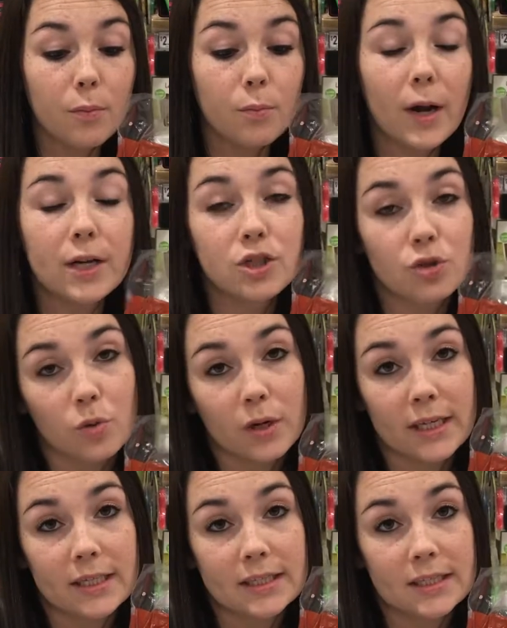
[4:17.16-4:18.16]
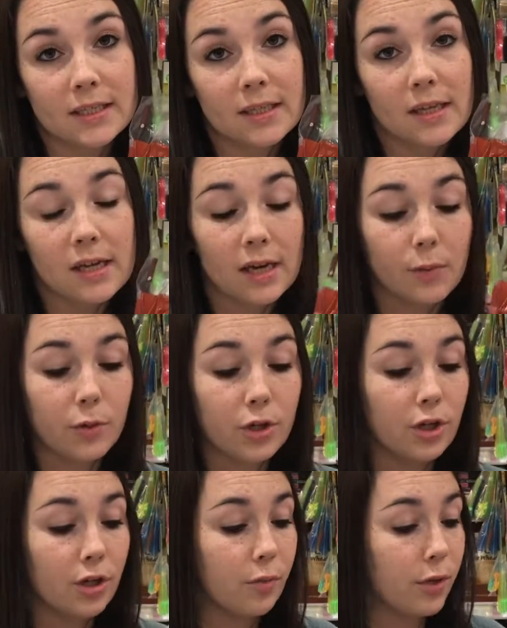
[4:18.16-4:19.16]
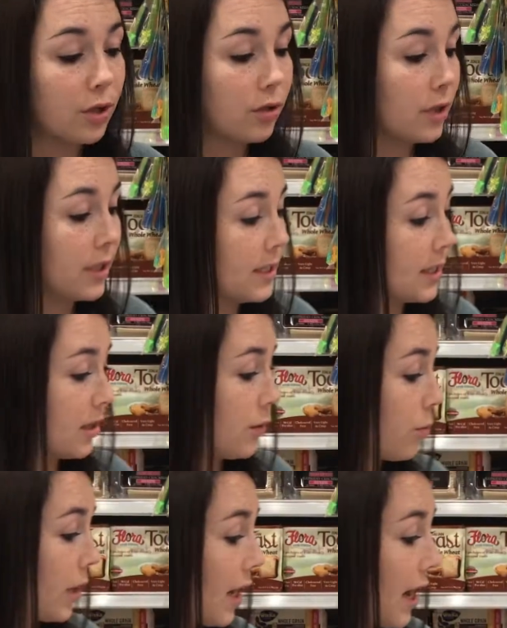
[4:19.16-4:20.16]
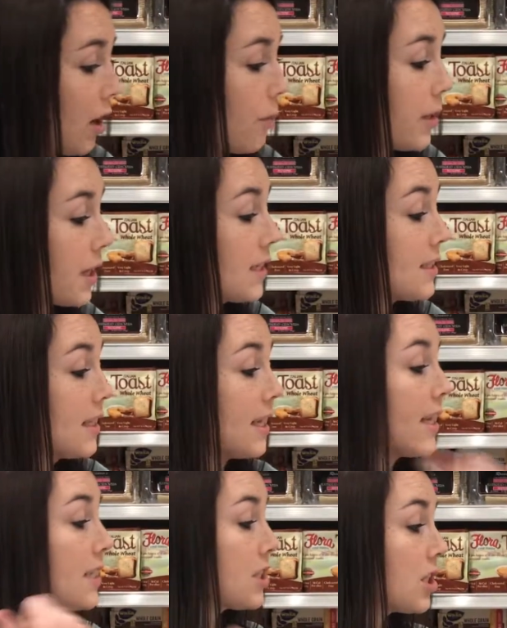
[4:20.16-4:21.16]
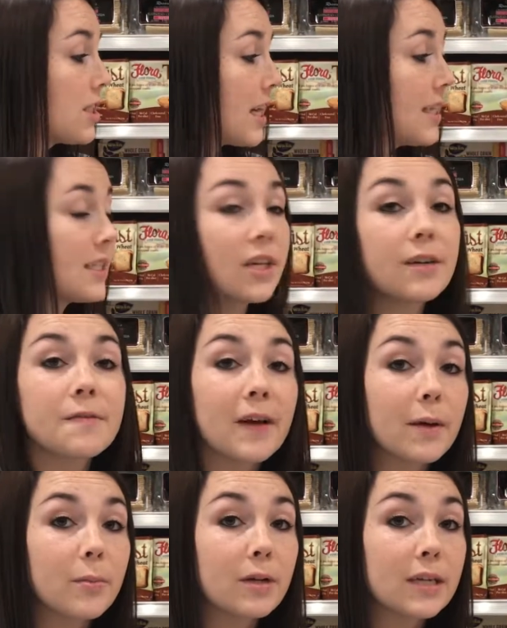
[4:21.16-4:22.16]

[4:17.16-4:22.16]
bread choice when you're looking down the bread aisle, because it hits our dietary fiber